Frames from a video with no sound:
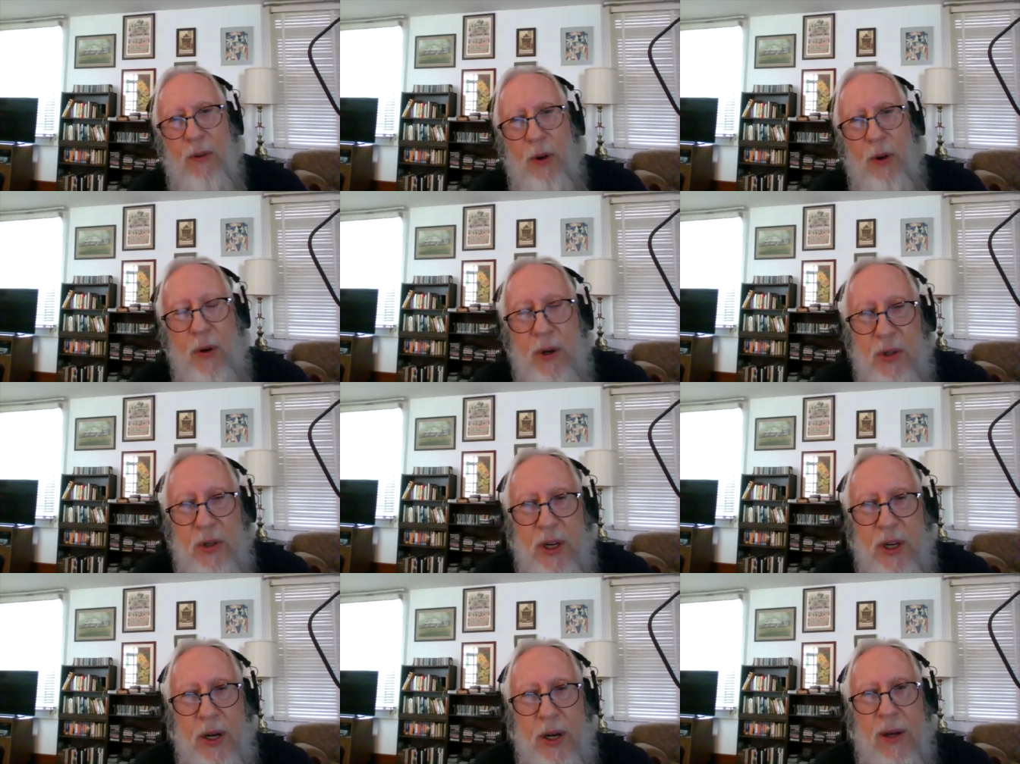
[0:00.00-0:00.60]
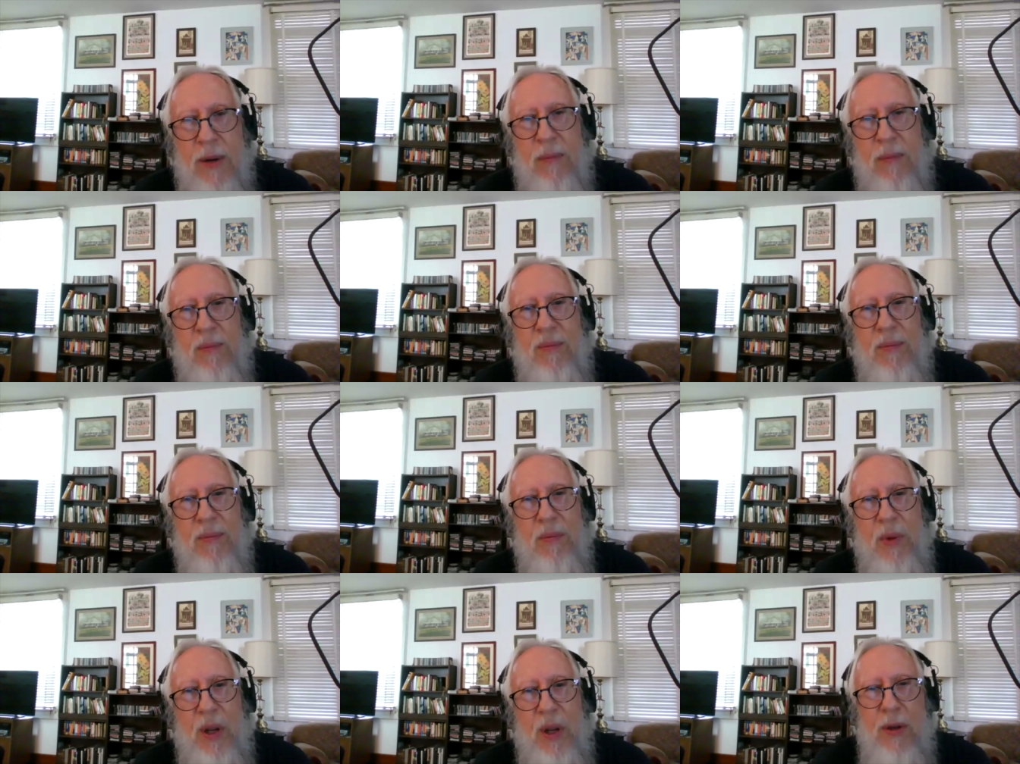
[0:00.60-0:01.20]
fluency on
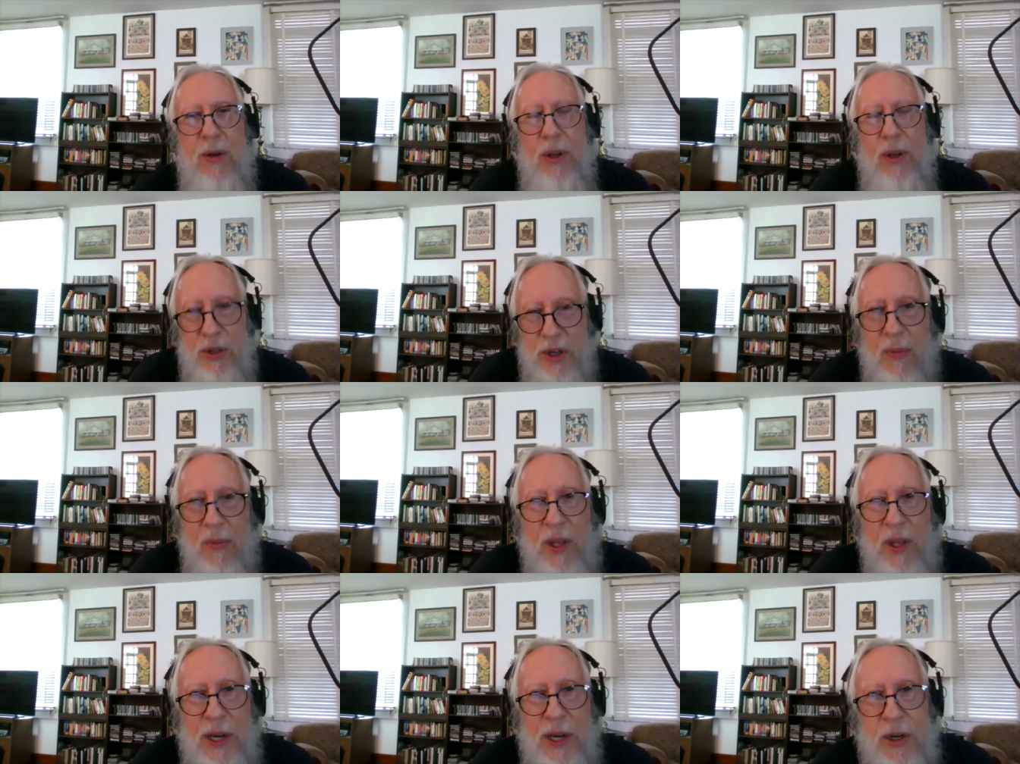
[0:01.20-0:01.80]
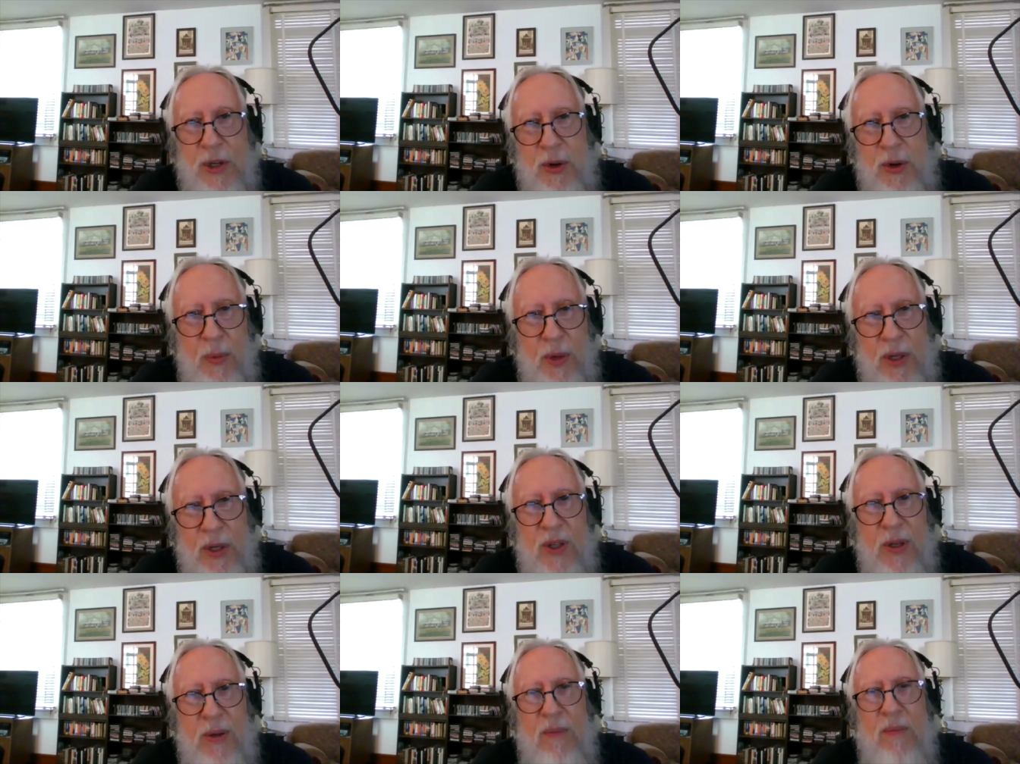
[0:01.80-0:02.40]
some of the
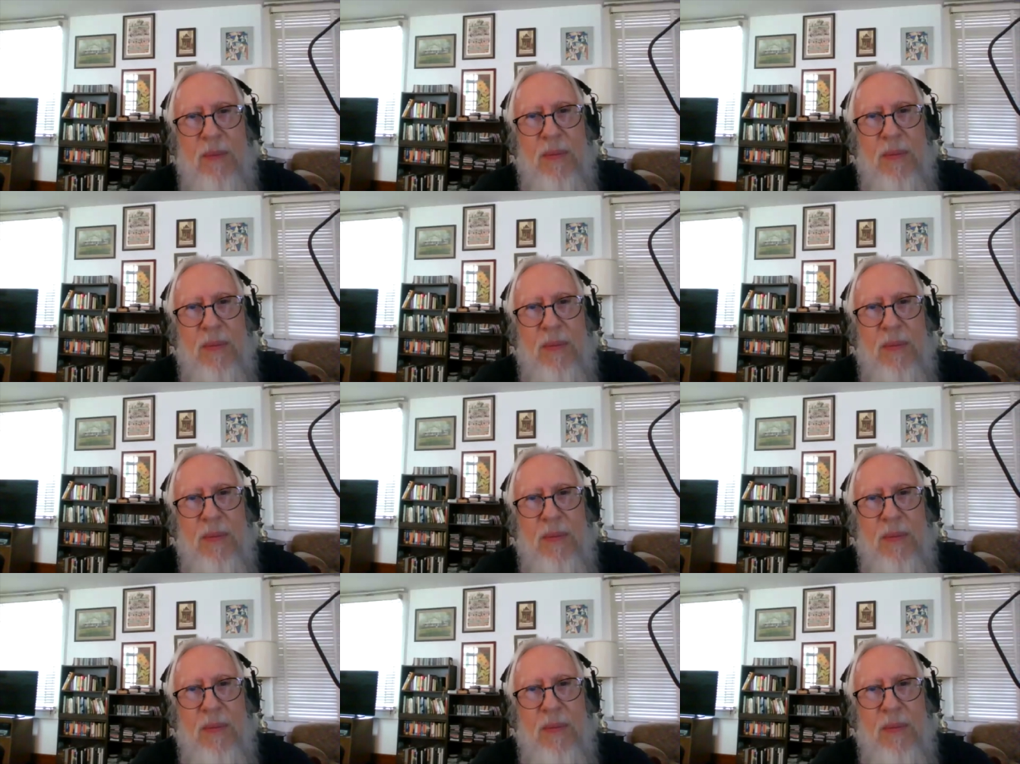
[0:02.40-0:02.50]
instruments?